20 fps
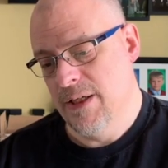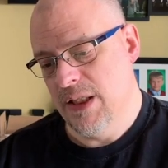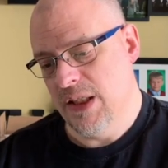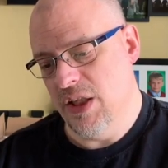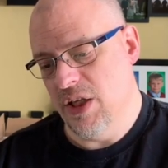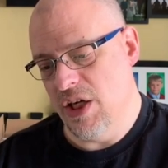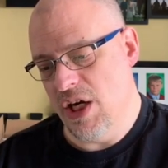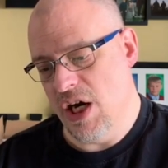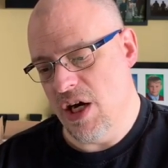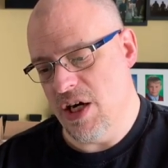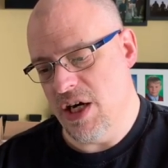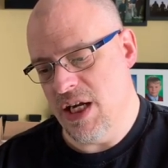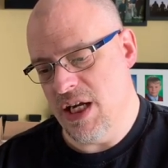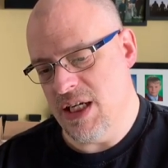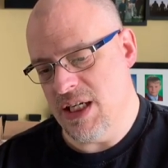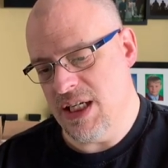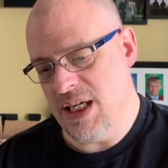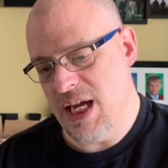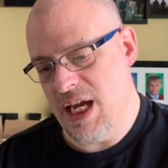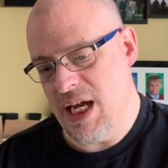The
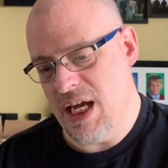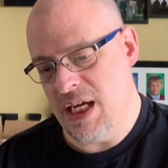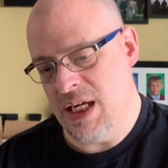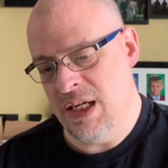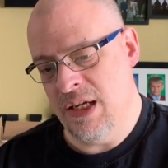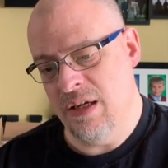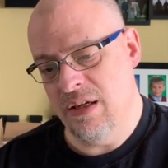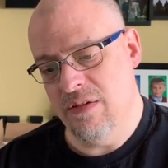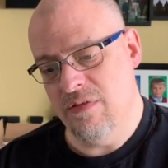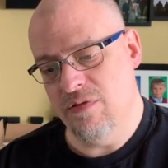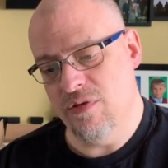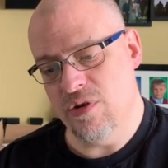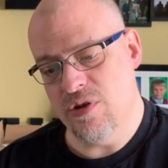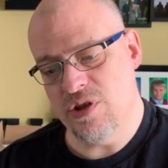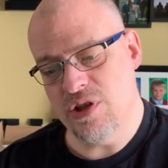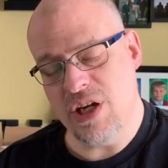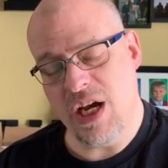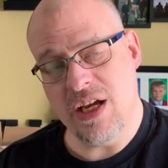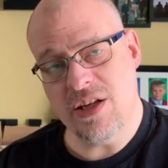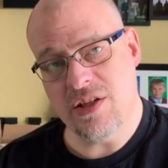Narnian king, for
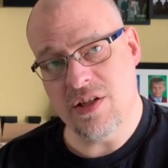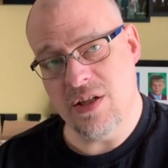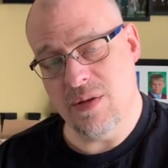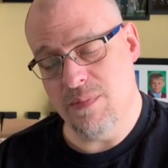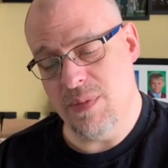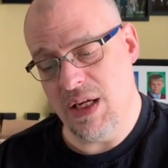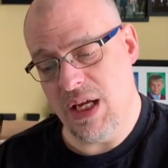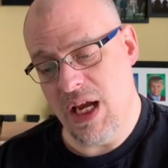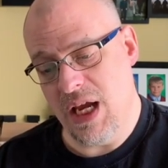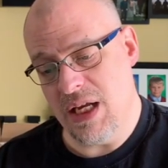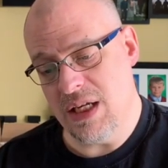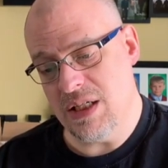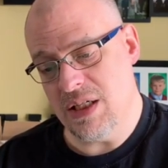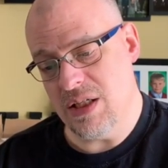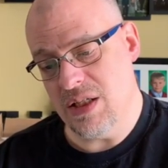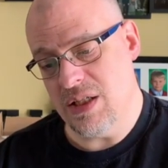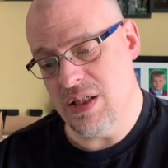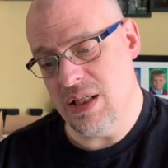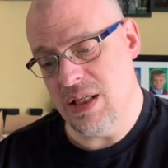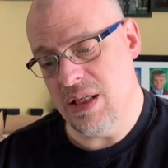Shasta began
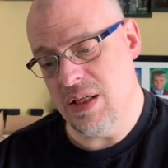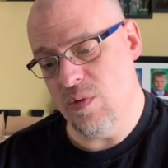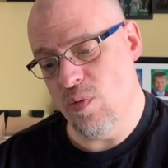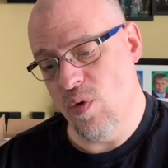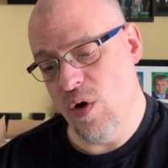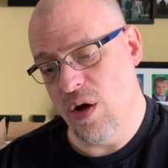to see